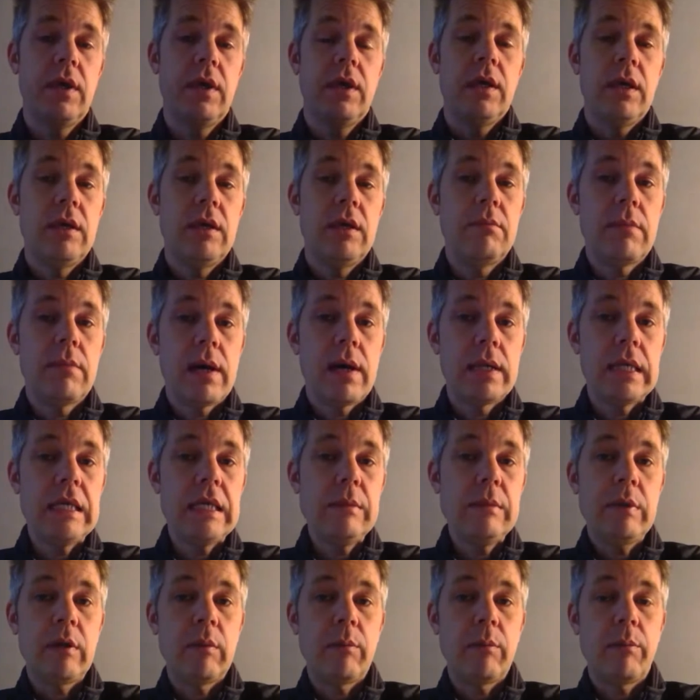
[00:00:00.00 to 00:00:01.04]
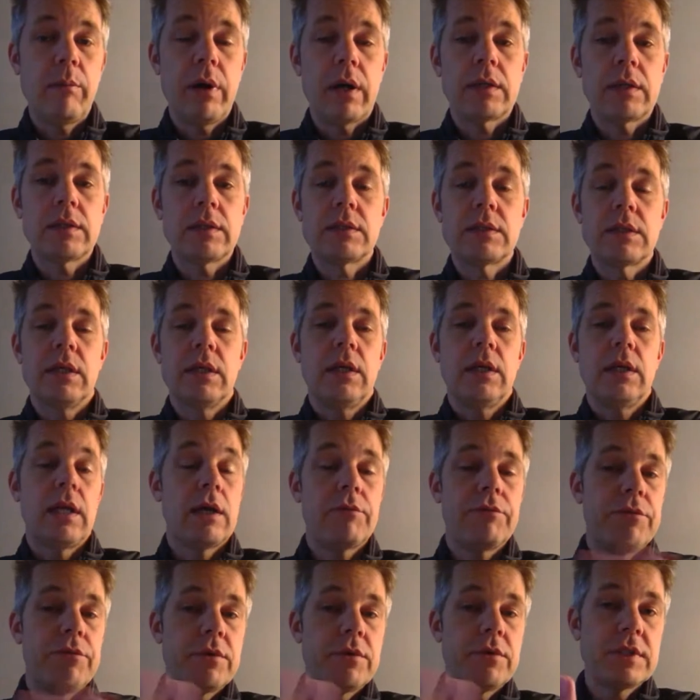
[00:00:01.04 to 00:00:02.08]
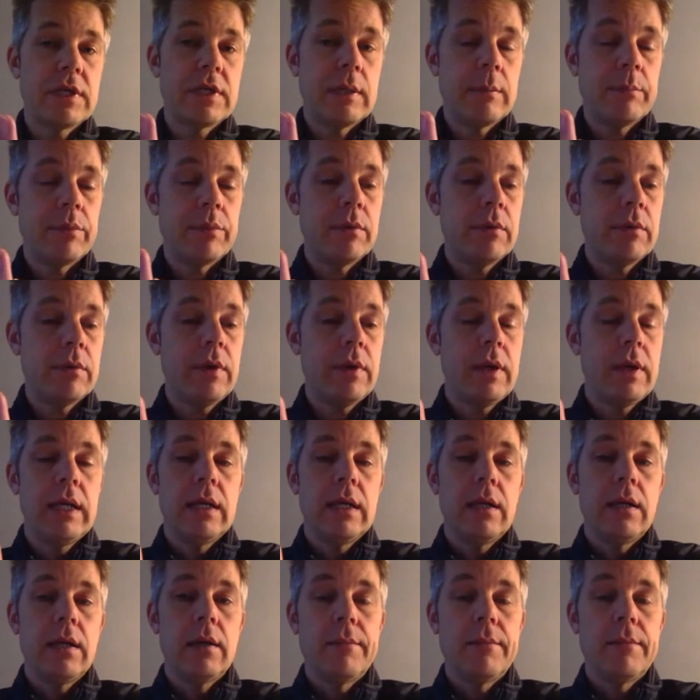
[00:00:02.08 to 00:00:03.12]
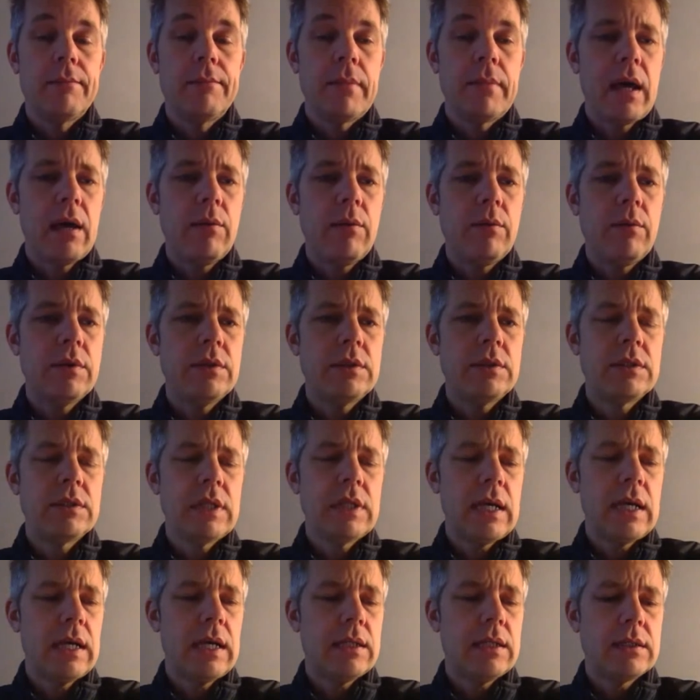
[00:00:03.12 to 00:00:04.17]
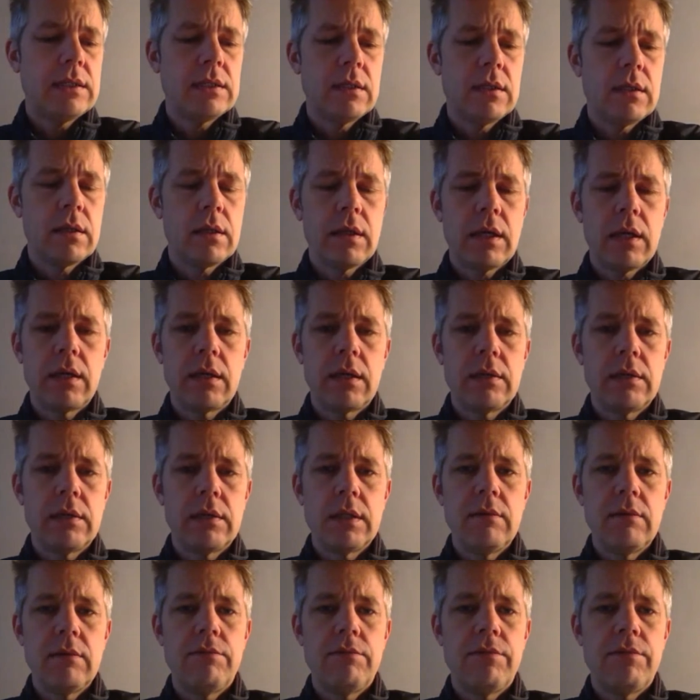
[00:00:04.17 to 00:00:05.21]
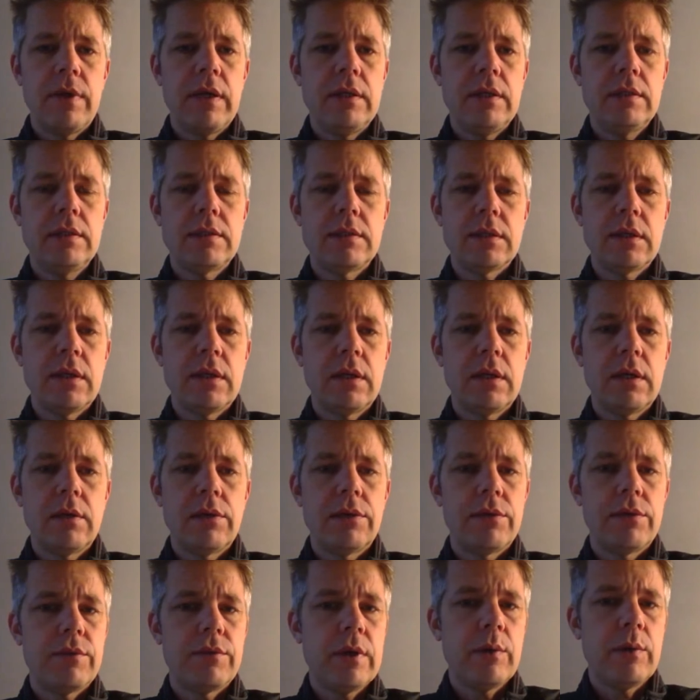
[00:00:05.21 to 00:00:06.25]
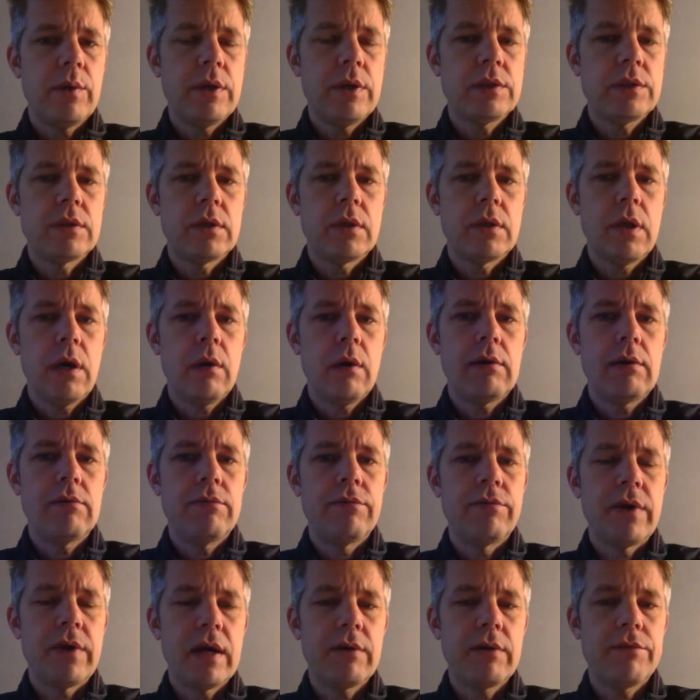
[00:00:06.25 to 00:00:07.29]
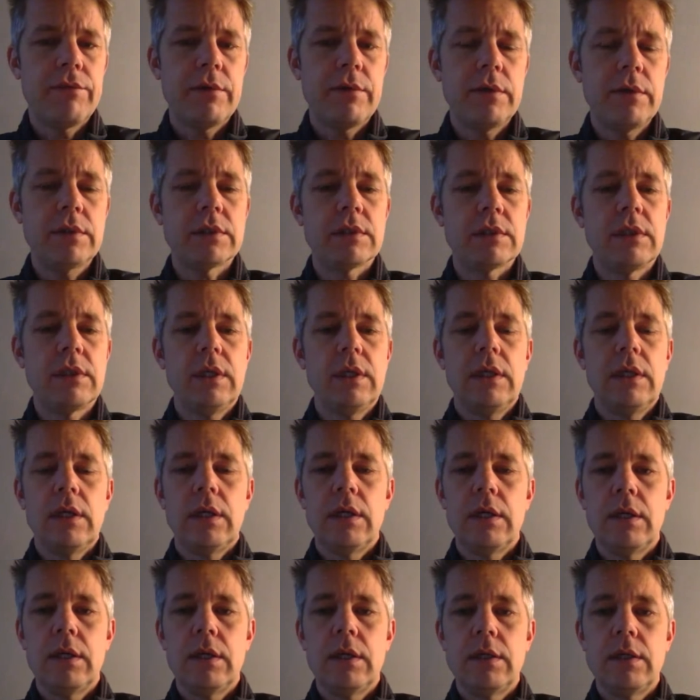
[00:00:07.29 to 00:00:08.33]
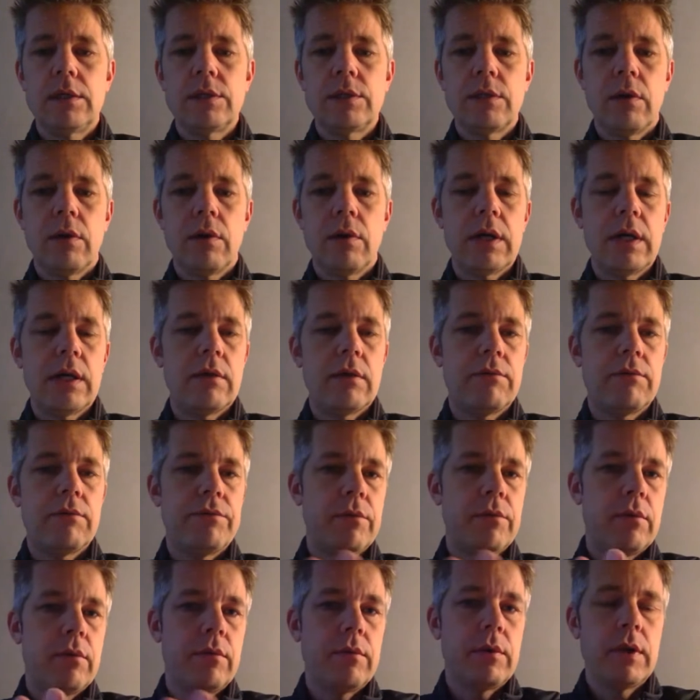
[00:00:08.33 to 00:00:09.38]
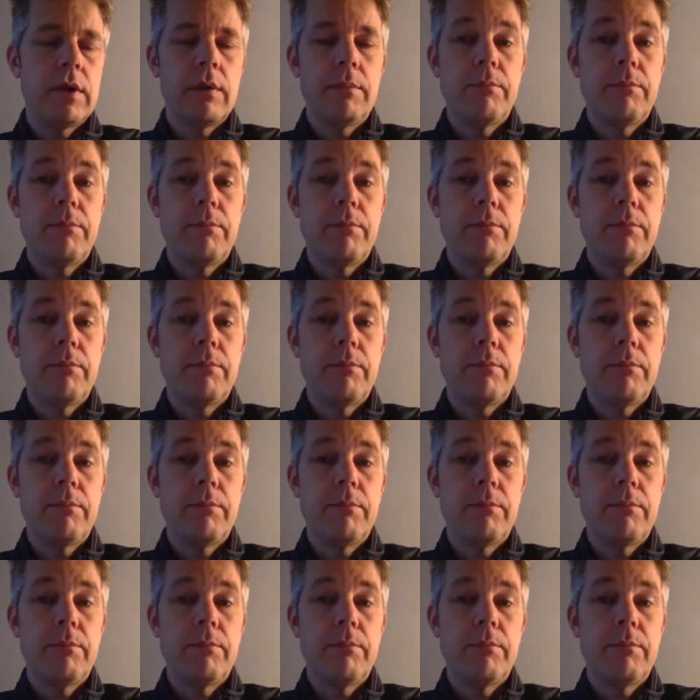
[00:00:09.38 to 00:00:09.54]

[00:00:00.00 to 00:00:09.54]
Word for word: in my email box. Like, for example, I was at an event 3 weeks ago in Frankfurt talking for a